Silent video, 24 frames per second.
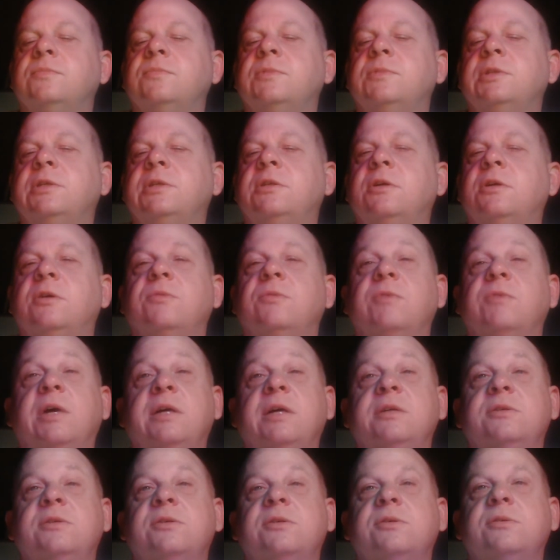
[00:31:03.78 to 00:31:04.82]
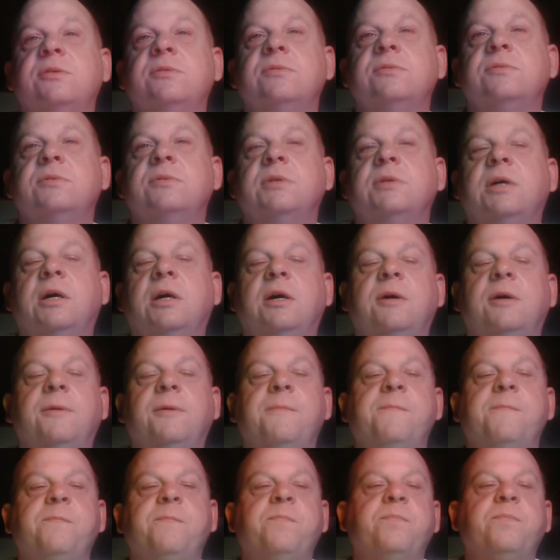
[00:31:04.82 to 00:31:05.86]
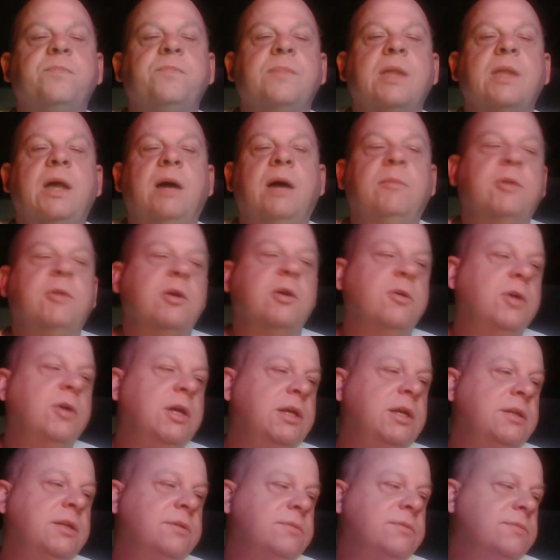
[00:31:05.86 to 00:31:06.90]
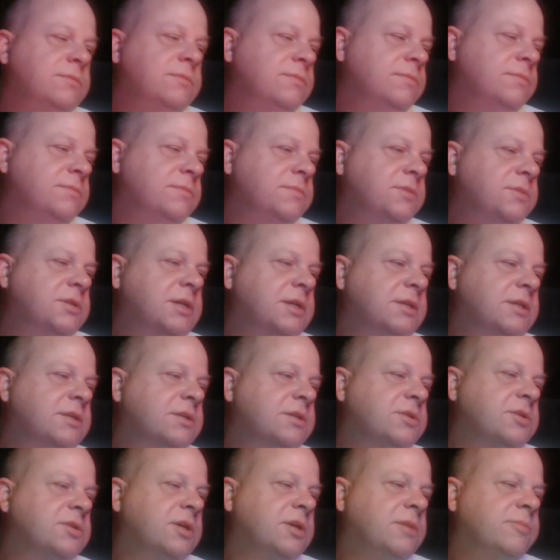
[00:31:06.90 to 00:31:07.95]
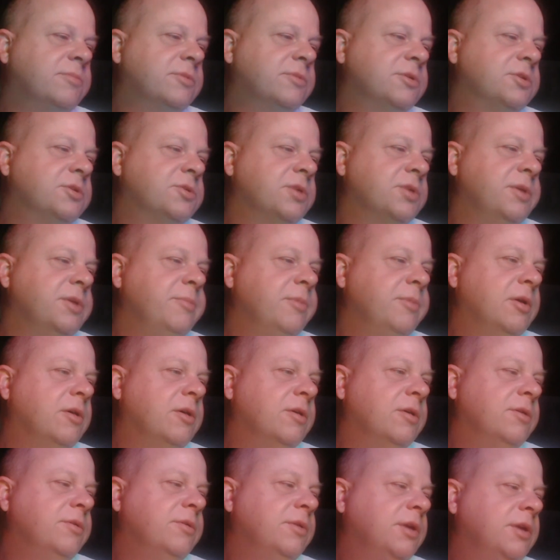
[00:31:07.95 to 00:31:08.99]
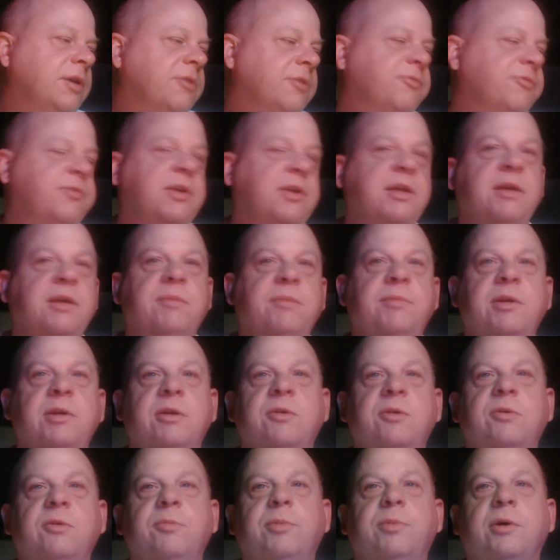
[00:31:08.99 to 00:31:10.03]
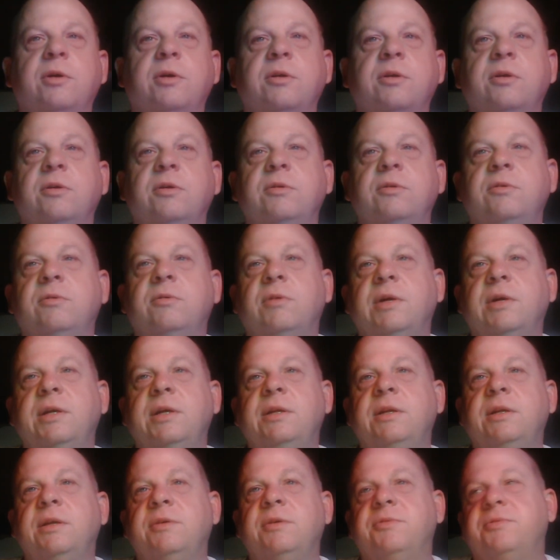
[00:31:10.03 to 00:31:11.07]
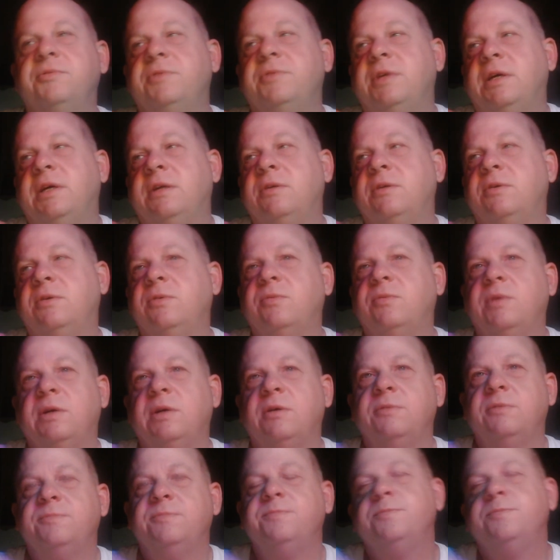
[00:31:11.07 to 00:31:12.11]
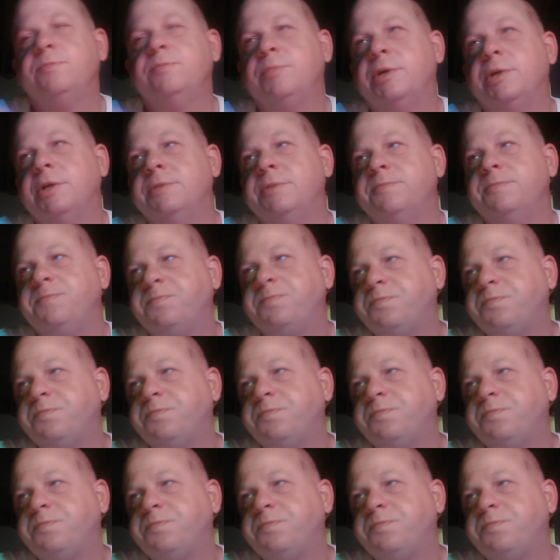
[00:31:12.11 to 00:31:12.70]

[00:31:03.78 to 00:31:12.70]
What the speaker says: Look, Rice, I'm gonna go ahead and set this up with StreamYard. If they give me the coupon code, great. If not, oh well. But